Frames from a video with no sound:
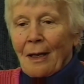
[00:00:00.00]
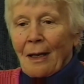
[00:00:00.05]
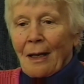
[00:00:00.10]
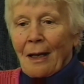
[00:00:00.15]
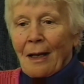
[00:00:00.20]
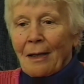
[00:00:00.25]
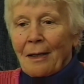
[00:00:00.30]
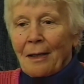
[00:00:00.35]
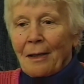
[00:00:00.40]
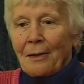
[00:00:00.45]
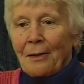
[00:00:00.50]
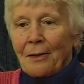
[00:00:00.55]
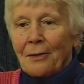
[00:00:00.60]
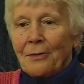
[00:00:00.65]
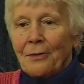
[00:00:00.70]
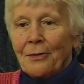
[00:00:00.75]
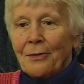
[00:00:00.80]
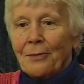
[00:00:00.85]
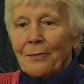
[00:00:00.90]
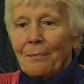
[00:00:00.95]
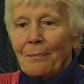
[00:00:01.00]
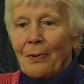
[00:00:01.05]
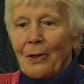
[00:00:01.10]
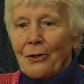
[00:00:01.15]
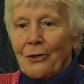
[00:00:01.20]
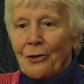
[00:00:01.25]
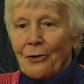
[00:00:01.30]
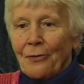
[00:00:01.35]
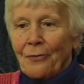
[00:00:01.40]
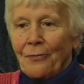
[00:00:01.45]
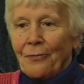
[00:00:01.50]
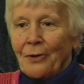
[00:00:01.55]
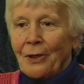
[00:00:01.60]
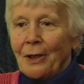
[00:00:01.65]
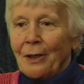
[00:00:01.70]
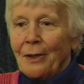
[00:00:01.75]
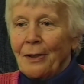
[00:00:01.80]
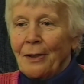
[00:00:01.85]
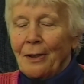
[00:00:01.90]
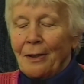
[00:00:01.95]
I had a special
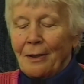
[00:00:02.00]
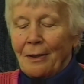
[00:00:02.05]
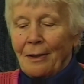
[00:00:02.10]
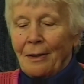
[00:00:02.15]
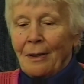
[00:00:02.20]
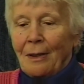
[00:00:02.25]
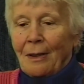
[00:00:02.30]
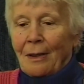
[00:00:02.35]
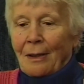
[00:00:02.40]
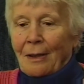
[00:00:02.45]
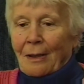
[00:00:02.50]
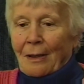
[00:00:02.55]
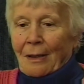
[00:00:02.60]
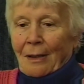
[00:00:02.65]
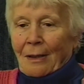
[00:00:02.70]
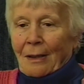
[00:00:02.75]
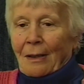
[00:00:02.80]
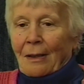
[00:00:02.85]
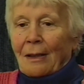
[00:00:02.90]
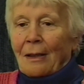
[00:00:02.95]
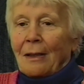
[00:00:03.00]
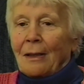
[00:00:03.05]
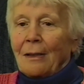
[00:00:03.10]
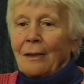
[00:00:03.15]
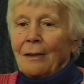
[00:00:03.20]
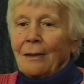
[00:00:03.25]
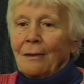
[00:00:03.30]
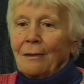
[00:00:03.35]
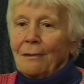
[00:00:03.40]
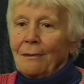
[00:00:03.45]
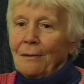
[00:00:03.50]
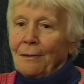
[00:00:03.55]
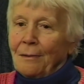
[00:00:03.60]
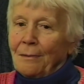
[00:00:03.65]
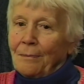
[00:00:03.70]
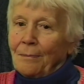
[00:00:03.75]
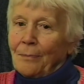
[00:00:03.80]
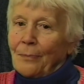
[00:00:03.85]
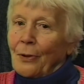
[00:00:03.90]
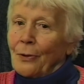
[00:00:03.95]
friend, a
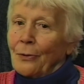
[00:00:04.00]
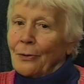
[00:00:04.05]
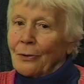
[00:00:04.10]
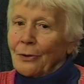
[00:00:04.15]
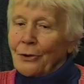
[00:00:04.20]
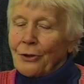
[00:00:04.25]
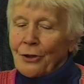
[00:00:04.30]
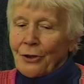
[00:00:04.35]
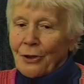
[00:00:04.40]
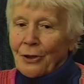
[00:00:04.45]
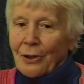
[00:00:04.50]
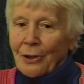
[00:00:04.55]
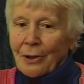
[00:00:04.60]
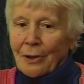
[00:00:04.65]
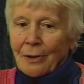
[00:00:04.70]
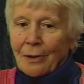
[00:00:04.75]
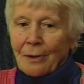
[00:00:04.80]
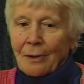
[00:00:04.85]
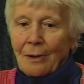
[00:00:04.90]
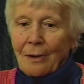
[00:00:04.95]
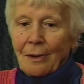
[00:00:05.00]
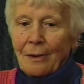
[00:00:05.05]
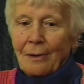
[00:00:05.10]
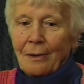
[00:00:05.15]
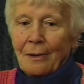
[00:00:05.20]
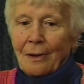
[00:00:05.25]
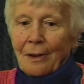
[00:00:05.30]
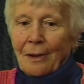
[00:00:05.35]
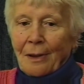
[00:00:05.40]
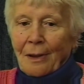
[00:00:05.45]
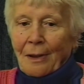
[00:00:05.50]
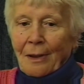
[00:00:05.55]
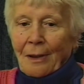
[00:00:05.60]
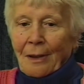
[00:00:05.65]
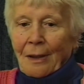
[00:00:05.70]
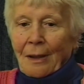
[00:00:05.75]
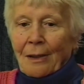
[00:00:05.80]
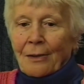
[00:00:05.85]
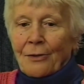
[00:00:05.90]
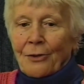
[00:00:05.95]
Polish girl,
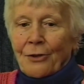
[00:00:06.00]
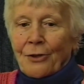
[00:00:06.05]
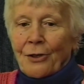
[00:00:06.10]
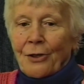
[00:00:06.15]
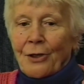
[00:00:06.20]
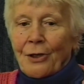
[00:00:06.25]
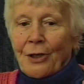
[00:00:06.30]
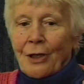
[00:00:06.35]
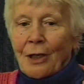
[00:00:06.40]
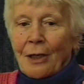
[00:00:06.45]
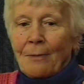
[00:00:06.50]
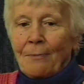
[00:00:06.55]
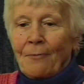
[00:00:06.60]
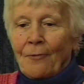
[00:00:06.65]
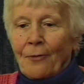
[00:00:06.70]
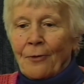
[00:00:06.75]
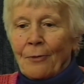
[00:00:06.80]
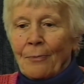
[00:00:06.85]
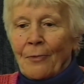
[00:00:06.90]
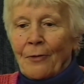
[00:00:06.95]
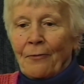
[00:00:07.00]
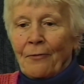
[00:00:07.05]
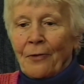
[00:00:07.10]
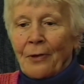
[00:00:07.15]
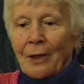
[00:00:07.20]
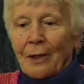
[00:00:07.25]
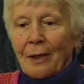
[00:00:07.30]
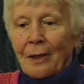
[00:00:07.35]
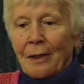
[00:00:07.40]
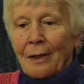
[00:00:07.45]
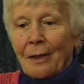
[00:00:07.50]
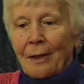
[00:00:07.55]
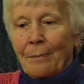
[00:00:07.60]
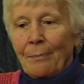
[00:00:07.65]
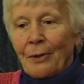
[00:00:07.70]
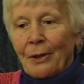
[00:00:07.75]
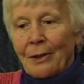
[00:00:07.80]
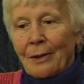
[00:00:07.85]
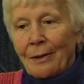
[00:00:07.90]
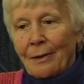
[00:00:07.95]
and she came from a very
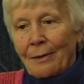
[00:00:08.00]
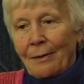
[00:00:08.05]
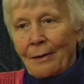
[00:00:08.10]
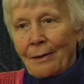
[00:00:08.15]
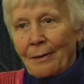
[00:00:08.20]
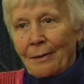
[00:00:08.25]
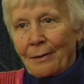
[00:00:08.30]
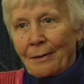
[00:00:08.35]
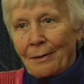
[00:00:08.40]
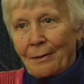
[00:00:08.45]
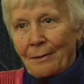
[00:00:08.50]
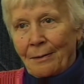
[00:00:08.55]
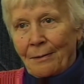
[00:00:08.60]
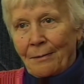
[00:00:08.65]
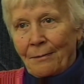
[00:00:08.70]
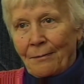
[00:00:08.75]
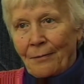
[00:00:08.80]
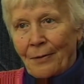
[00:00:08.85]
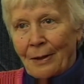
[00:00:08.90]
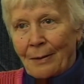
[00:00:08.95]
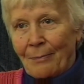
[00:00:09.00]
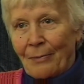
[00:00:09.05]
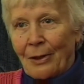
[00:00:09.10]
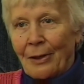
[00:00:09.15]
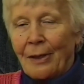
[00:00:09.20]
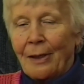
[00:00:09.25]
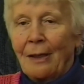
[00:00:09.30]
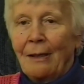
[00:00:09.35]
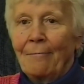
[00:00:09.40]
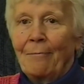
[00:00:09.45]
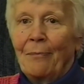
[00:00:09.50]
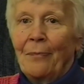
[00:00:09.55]
liberal family.